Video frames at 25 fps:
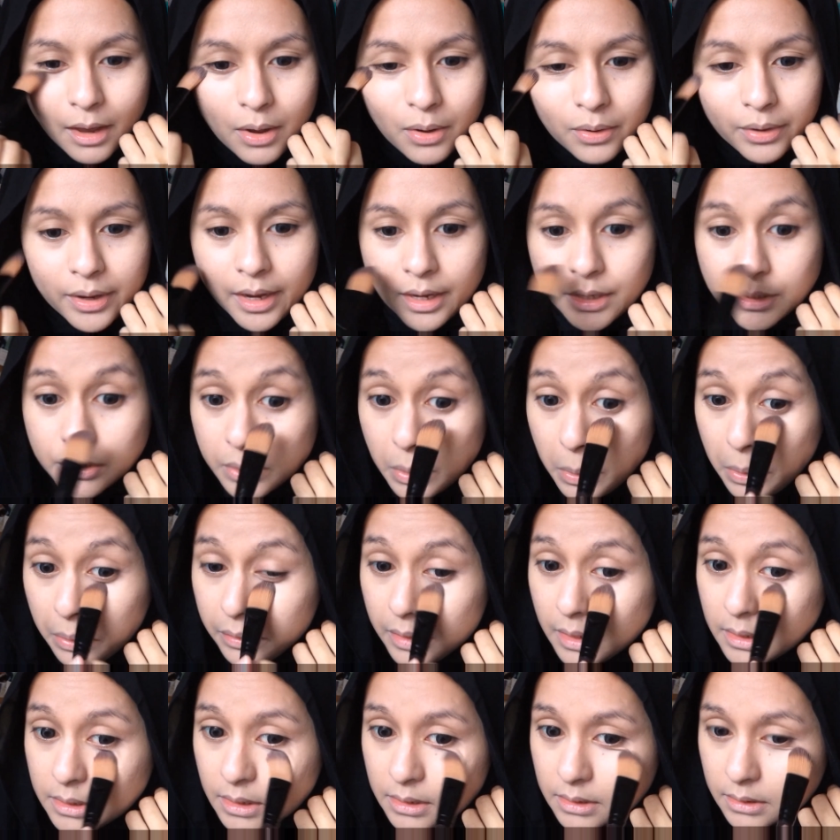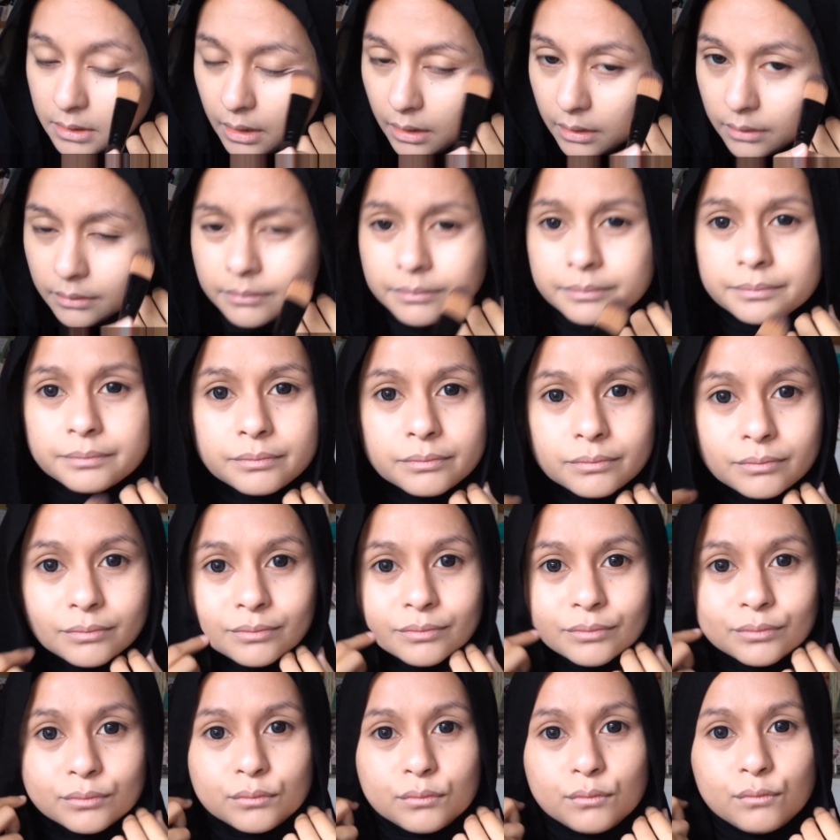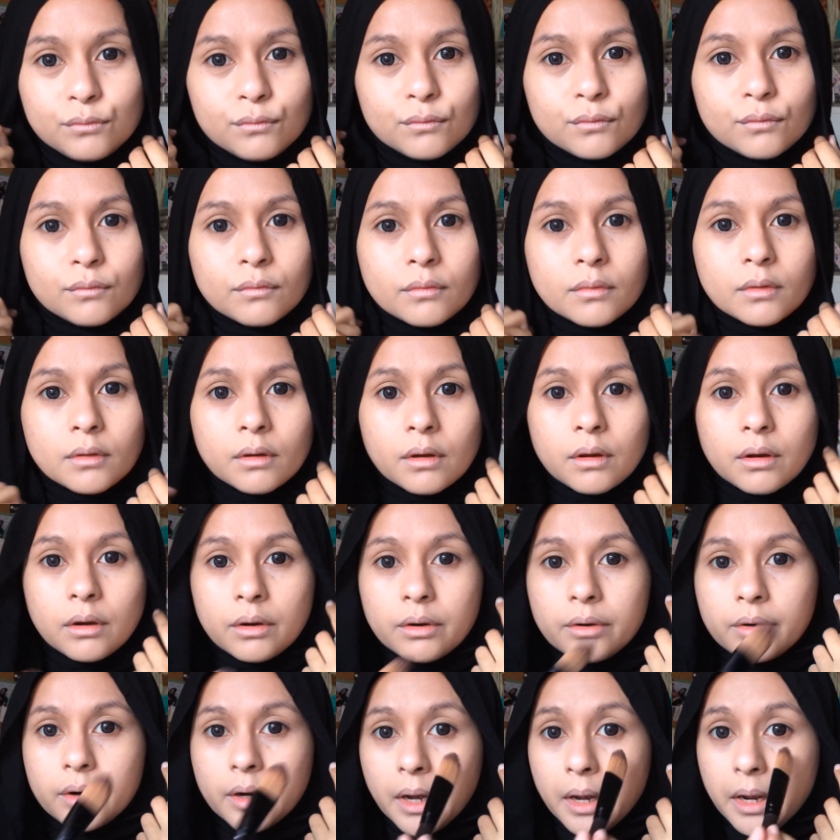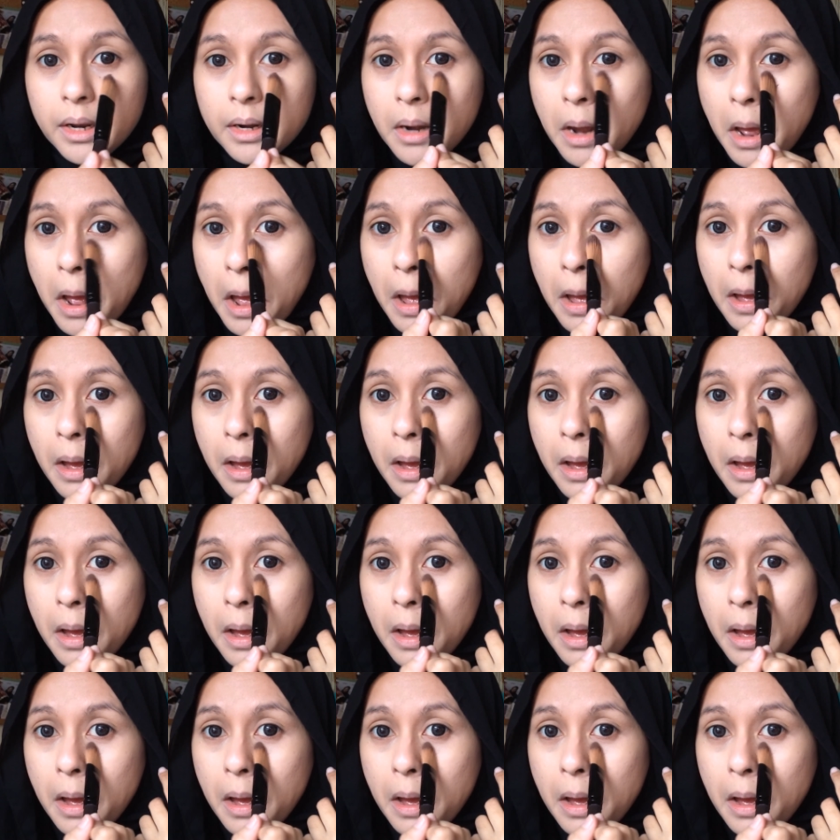Okay, so this is done. Alright,